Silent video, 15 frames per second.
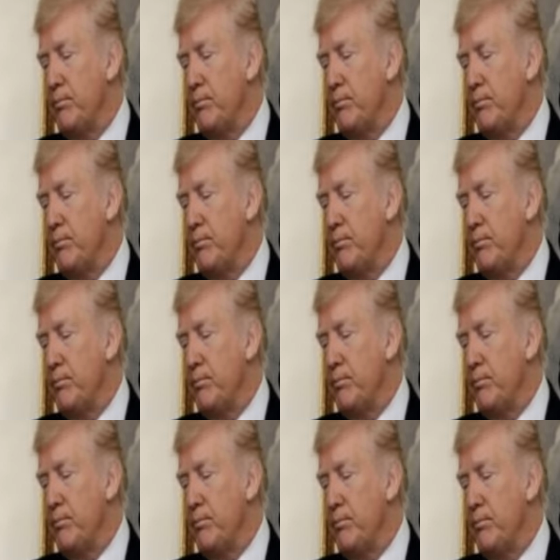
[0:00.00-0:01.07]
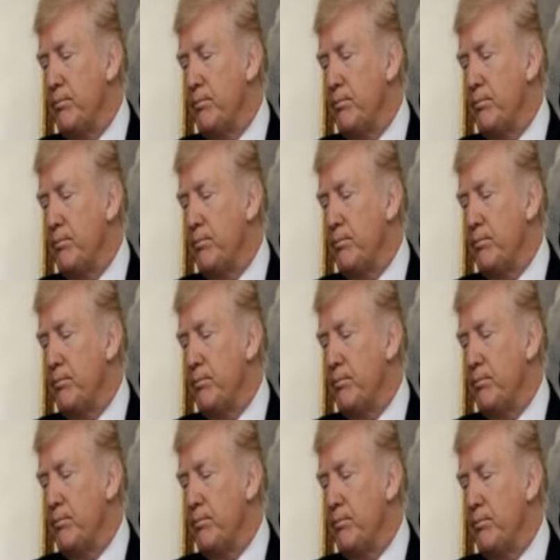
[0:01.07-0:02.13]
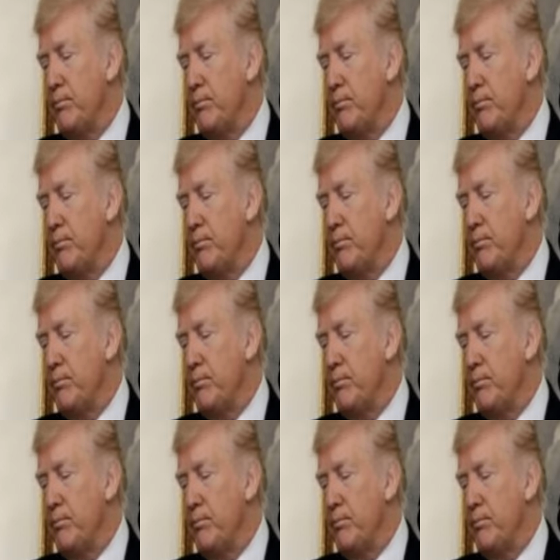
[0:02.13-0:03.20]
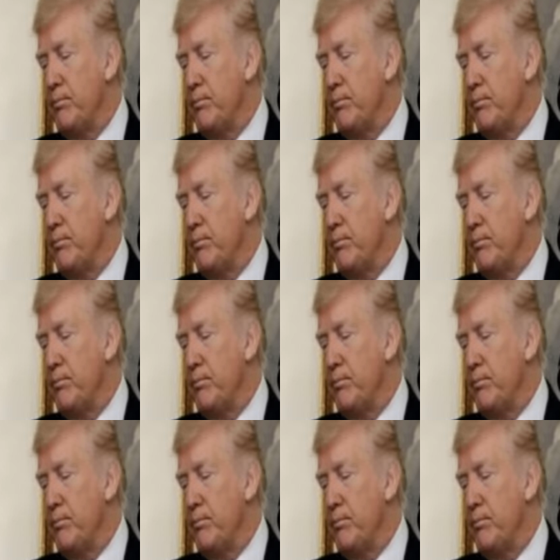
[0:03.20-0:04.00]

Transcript: (no lip movement)